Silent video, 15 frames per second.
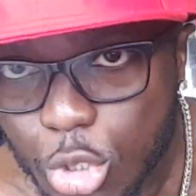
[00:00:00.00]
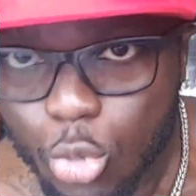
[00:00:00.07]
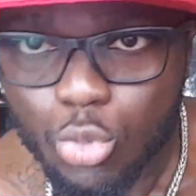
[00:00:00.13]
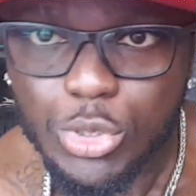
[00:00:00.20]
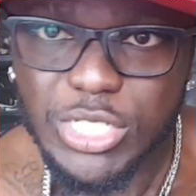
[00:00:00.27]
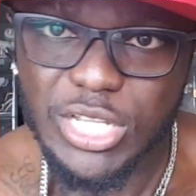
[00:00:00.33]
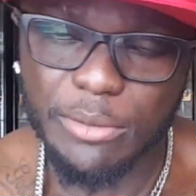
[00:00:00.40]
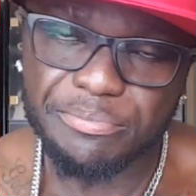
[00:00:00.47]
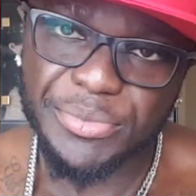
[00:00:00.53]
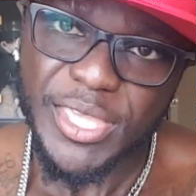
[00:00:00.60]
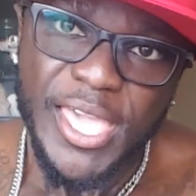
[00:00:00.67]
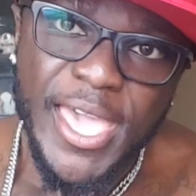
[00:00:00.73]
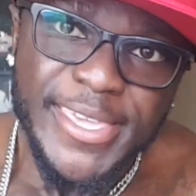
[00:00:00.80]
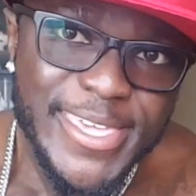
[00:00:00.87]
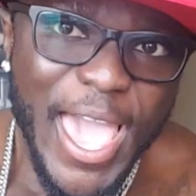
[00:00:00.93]
do
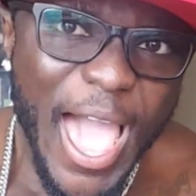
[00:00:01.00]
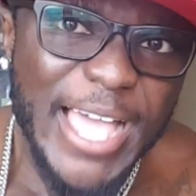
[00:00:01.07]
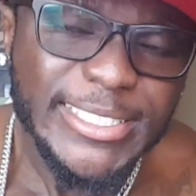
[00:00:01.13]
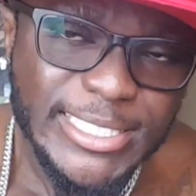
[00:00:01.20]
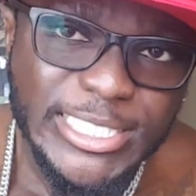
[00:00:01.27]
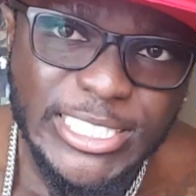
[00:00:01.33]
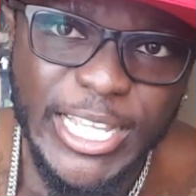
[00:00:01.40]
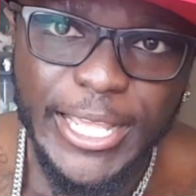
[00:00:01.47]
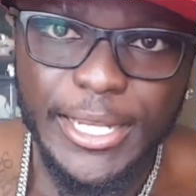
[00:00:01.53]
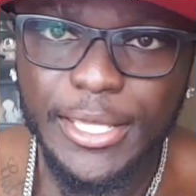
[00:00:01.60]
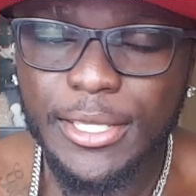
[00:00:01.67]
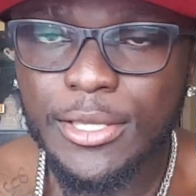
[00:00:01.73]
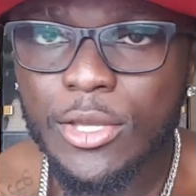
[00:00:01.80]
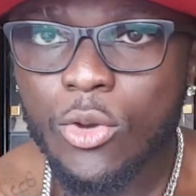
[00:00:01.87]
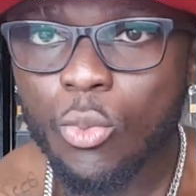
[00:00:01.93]
something. Yeah, I said
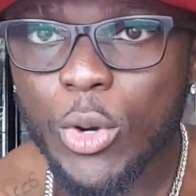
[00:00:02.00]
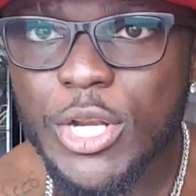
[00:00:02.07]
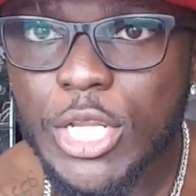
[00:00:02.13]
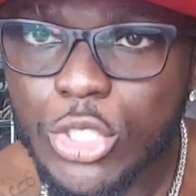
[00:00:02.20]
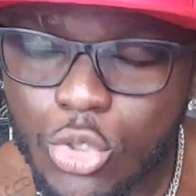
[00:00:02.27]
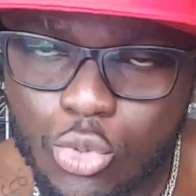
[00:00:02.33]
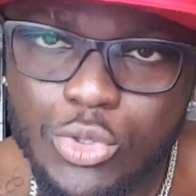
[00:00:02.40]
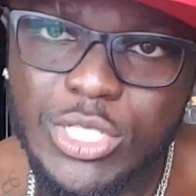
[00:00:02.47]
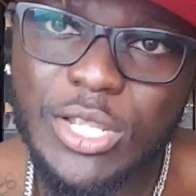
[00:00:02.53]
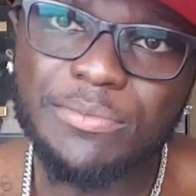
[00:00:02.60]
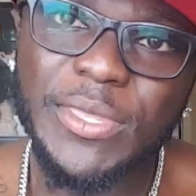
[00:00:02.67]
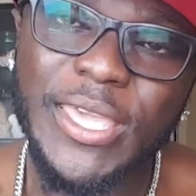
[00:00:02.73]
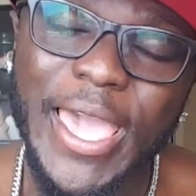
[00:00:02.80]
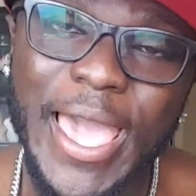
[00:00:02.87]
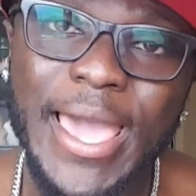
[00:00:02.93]
it. We're gonna do
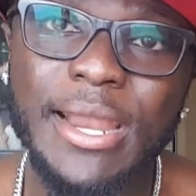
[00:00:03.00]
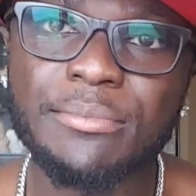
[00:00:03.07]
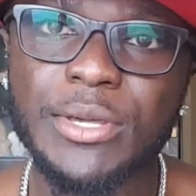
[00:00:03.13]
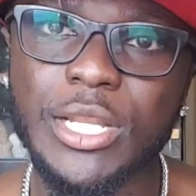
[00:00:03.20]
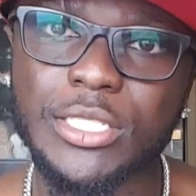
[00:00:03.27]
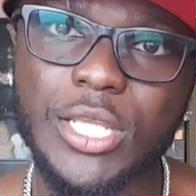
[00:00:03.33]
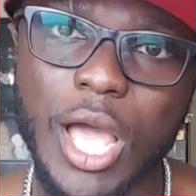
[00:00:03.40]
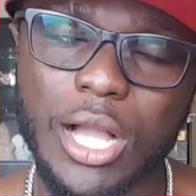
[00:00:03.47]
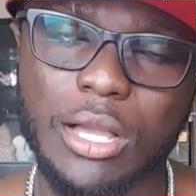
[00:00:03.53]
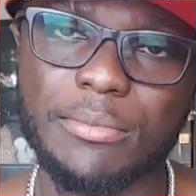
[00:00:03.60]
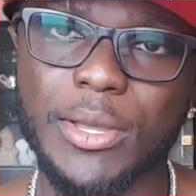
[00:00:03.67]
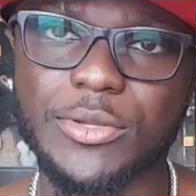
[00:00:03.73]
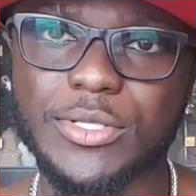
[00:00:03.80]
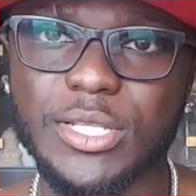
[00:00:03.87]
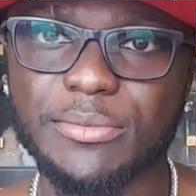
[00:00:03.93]
something and I'm gonna talk
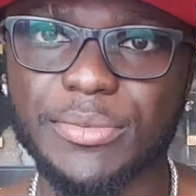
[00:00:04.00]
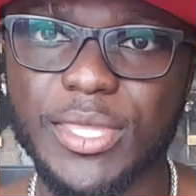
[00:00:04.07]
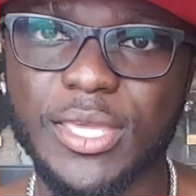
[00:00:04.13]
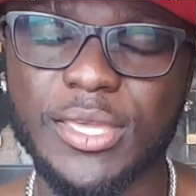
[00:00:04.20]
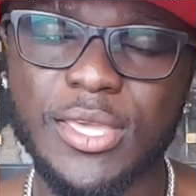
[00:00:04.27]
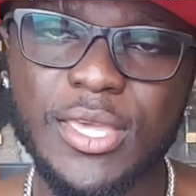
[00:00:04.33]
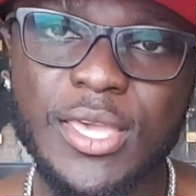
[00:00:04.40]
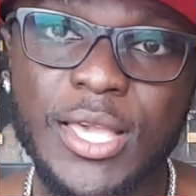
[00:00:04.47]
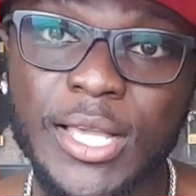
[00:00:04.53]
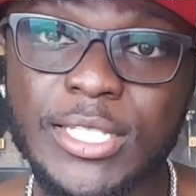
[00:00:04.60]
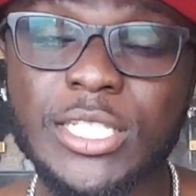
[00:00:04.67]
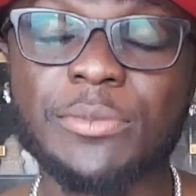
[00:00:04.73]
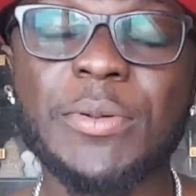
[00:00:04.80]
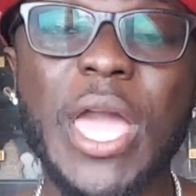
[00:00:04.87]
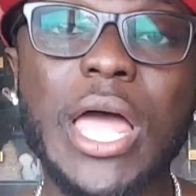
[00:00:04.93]
about something.
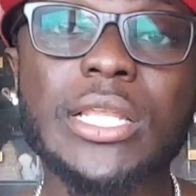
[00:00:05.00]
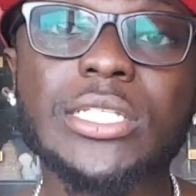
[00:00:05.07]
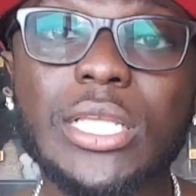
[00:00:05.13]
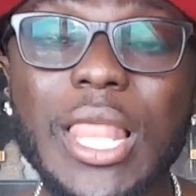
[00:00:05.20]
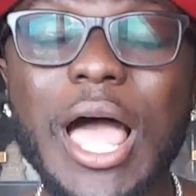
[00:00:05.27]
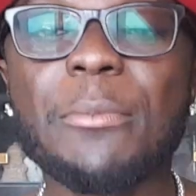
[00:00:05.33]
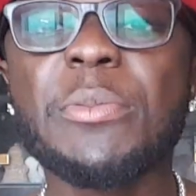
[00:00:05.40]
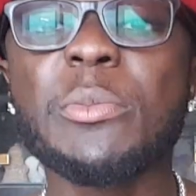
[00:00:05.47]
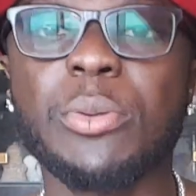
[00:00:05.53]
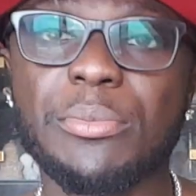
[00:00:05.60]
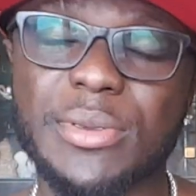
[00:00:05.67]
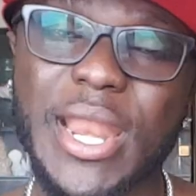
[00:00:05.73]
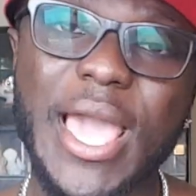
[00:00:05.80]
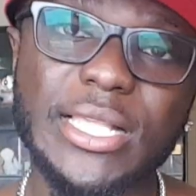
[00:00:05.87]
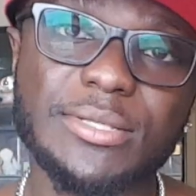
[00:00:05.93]
Because to be honest, a lot of people
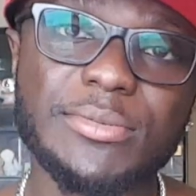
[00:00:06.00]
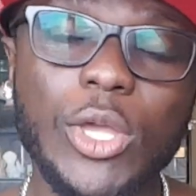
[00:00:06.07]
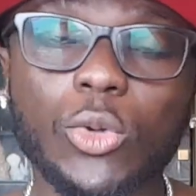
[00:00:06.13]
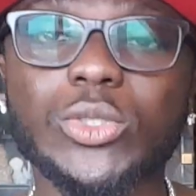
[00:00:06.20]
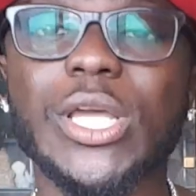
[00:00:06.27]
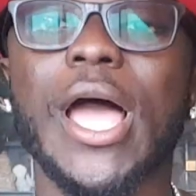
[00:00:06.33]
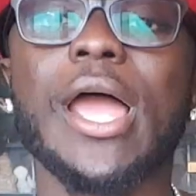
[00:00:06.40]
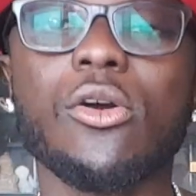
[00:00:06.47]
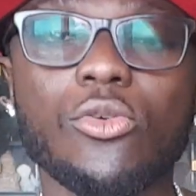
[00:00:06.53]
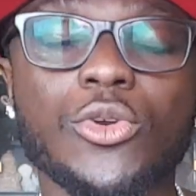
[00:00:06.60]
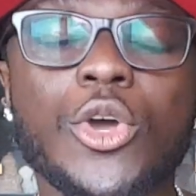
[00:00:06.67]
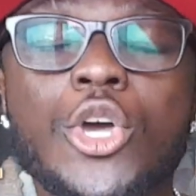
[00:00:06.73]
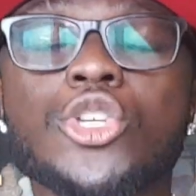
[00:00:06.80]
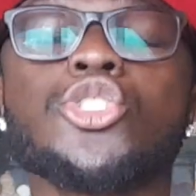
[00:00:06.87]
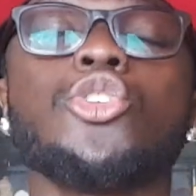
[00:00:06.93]
have been asking me, yo,
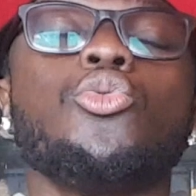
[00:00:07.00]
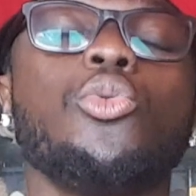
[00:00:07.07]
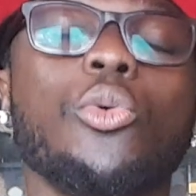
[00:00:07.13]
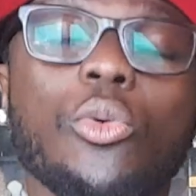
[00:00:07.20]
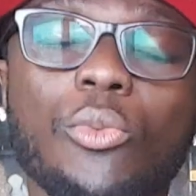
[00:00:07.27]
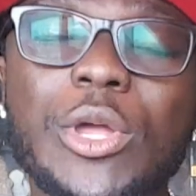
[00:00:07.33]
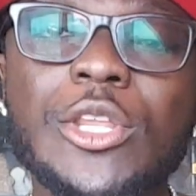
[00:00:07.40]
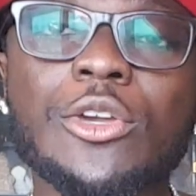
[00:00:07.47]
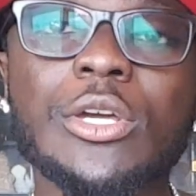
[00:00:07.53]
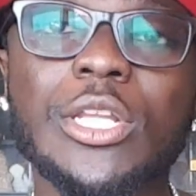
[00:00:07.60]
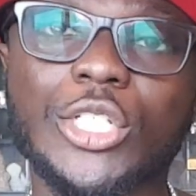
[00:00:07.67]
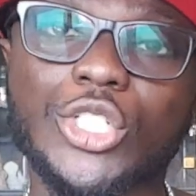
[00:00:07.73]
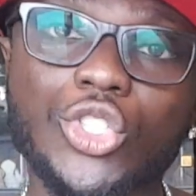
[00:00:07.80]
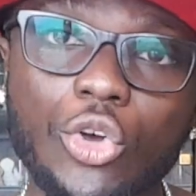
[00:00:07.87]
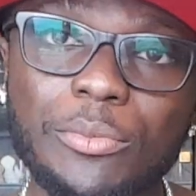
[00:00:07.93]
Tyrone, so when are you
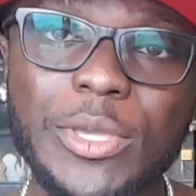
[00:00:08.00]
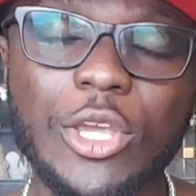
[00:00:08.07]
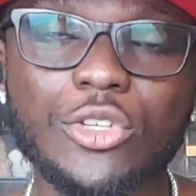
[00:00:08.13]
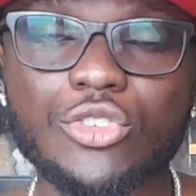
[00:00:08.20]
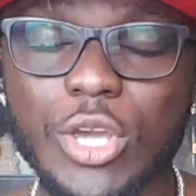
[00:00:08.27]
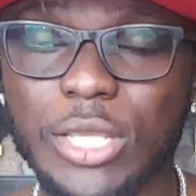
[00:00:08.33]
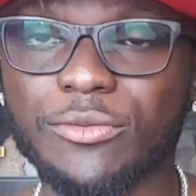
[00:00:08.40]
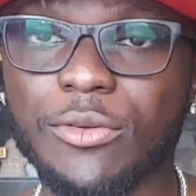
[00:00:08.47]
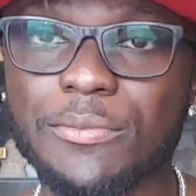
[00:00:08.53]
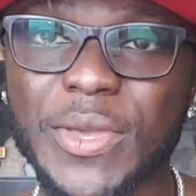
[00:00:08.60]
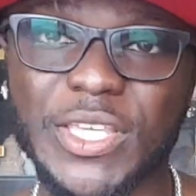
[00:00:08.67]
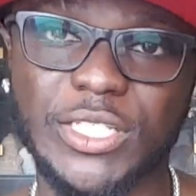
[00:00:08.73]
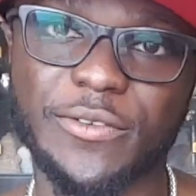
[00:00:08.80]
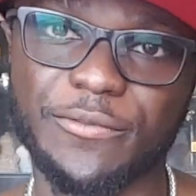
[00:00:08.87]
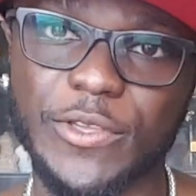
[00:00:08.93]
gonna show me your
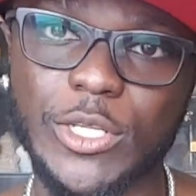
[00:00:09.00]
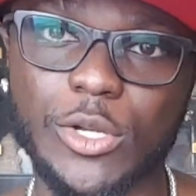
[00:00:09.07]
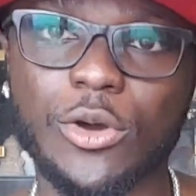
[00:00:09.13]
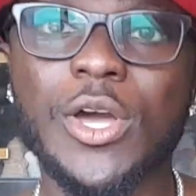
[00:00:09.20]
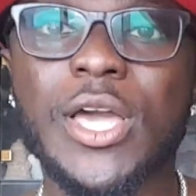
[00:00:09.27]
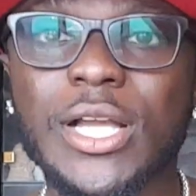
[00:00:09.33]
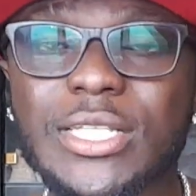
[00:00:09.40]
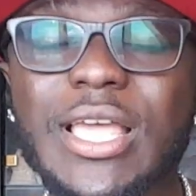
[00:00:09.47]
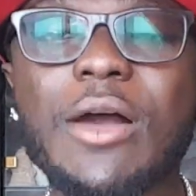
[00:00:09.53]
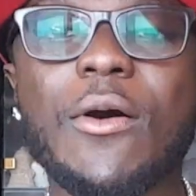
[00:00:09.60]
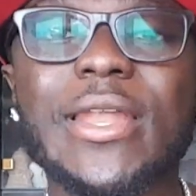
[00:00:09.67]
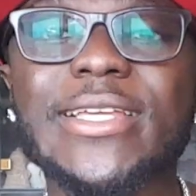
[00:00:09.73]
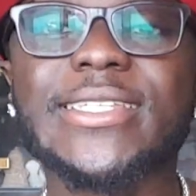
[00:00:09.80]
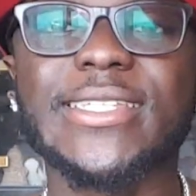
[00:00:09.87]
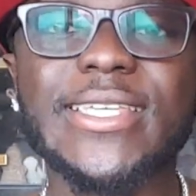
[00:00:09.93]
transformation video? Because I
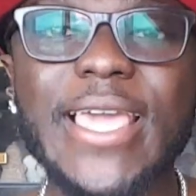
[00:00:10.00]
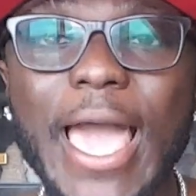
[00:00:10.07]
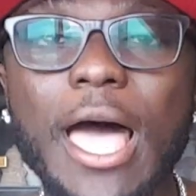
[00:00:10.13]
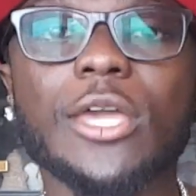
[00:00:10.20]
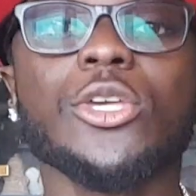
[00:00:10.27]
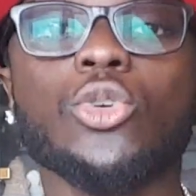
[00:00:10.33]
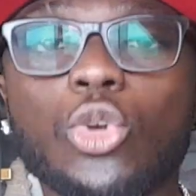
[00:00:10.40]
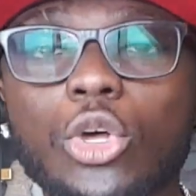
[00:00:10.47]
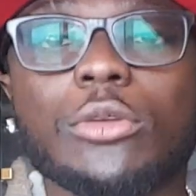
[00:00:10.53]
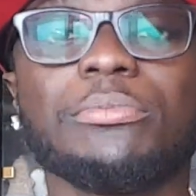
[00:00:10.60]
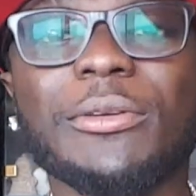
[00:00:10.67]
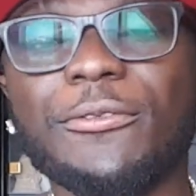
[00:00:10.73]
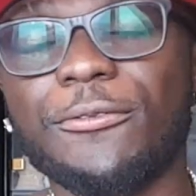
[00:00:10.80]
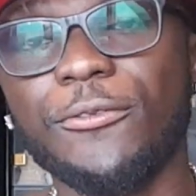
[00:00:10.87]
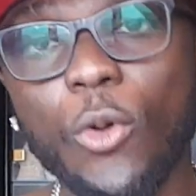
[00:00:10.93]
wanna see how you looked
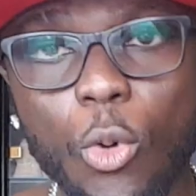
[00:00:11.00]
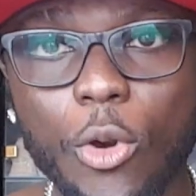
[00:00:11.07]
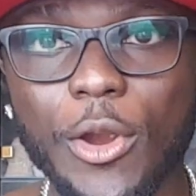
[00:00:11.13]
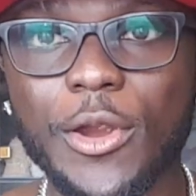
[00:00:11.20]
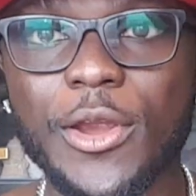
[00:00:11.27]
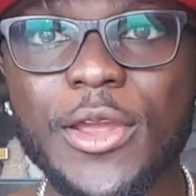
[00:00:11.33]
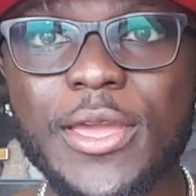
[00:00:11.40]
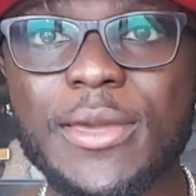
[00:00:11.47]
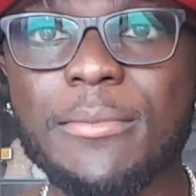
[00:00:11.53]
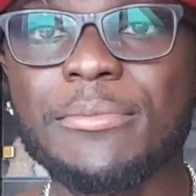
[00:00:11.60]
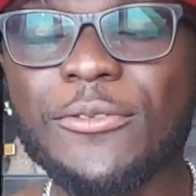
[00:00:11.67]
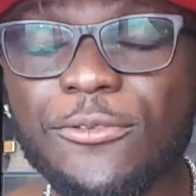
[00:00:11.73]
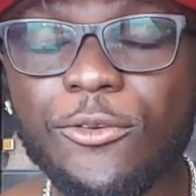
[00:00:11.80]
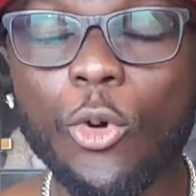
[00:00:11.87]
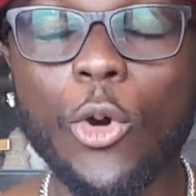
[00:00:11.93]
before,
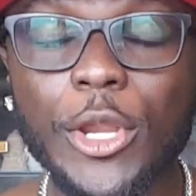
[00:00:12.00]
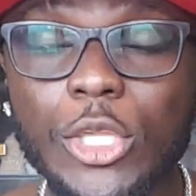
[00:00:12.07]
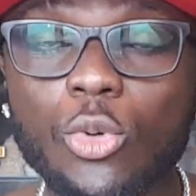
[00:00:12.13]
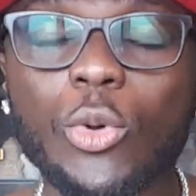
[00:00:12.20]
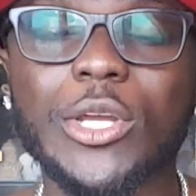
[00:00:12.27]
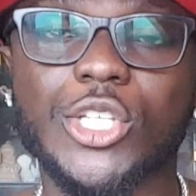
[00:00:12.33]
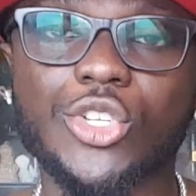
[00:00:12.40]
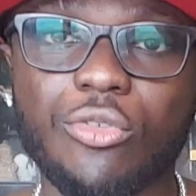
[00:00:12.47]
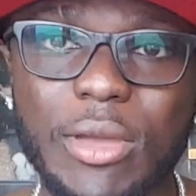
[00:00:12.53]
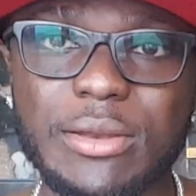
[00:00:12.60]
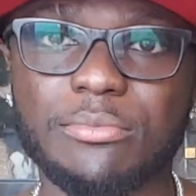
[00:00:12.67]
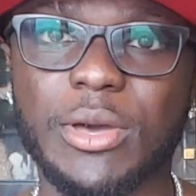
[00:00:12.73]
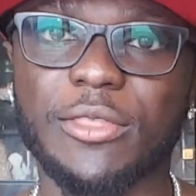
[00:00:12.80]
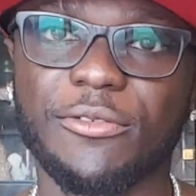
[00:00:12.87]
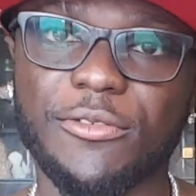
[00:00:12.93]
before you were a
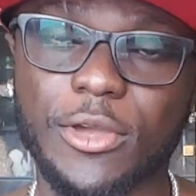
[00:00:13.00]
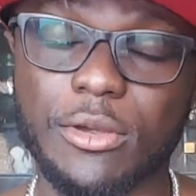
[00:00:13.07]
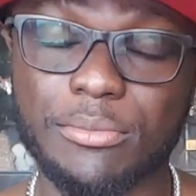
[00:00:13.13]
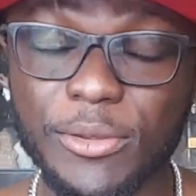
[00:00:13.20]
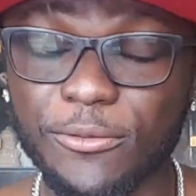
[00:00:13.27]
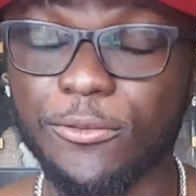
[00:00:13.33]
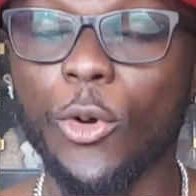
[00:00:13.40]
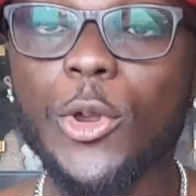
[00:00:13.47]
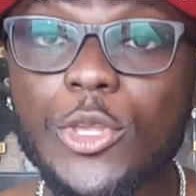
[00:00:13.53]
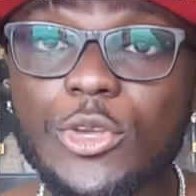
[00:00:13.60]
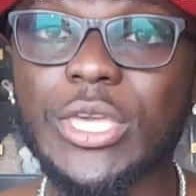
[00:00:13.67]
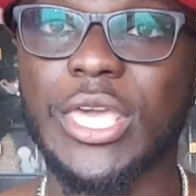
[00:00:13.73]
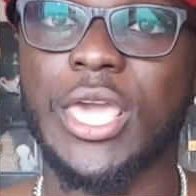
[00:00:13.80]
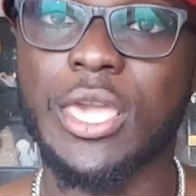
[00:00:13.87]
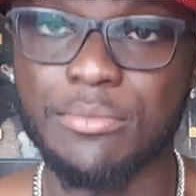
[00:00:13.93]
shredded motherfucker, before you
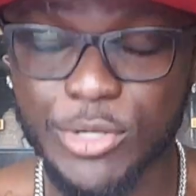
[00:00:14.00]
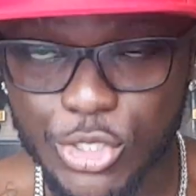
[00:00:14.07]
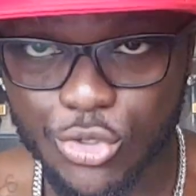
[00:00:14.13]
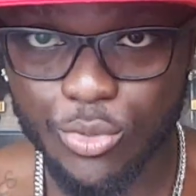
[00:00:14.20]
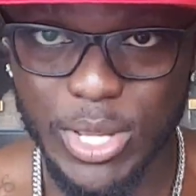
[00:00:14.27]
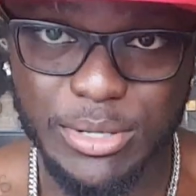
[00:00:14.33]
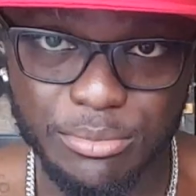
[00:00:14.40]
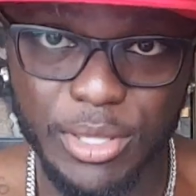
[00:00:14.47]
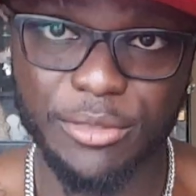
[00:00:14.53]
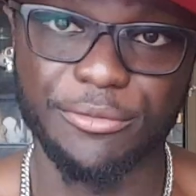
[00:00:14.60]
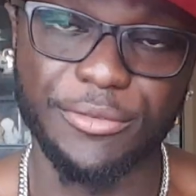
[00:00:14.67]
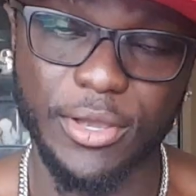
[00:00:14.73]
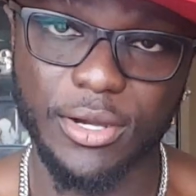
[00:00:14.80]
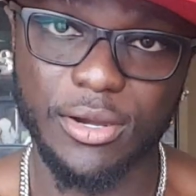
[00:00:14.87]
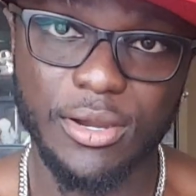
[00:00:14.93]
came a shredded
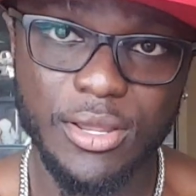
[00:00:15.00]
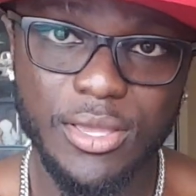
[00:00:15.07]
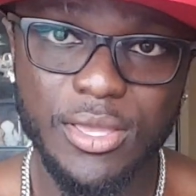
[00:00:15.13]
motherfucker.